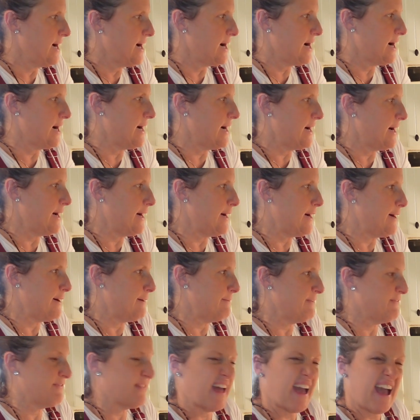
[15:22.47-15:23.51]

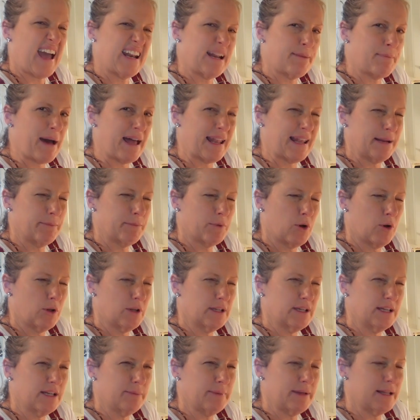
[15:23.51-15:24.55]
If they hadn't, I might let them go a
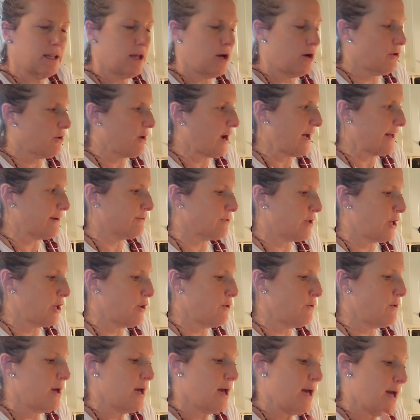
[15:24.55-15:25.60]
little bit longer, I don't
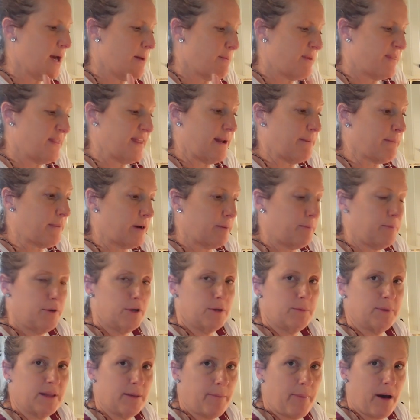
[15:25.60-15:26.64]
know. But then I'm going to put
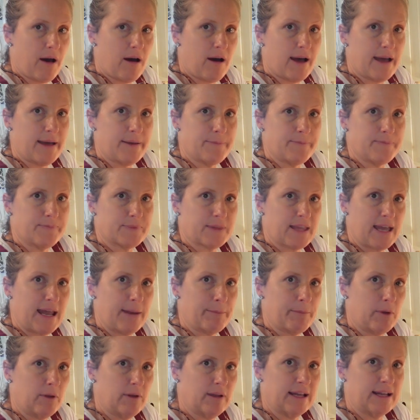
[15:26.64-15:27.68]
them in the pot, and I'm
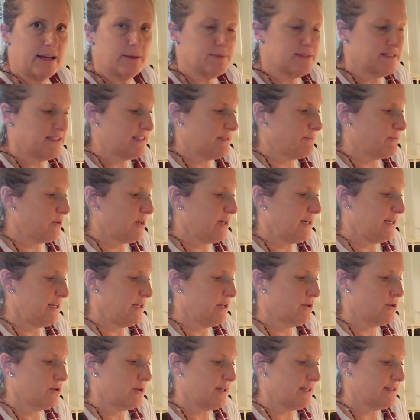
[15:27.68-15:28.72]
going to let them simmer
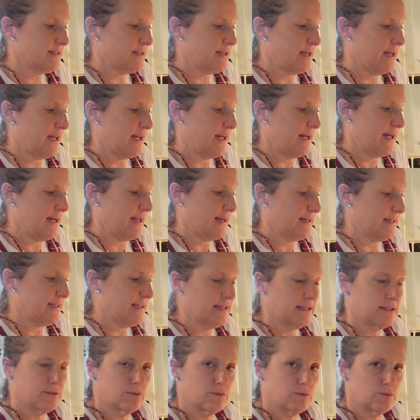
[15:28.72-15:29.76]
here and
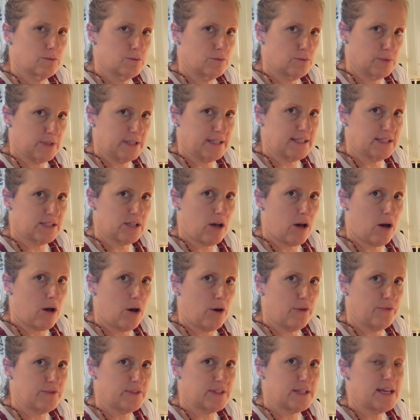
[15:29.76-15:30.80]
get really
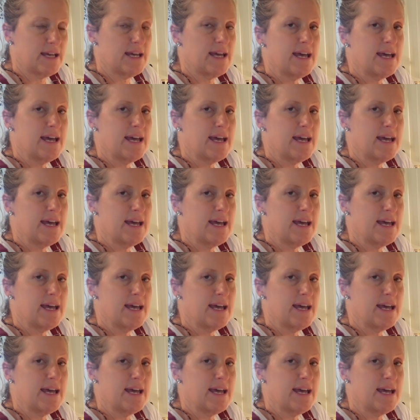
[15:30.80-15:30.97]
soft.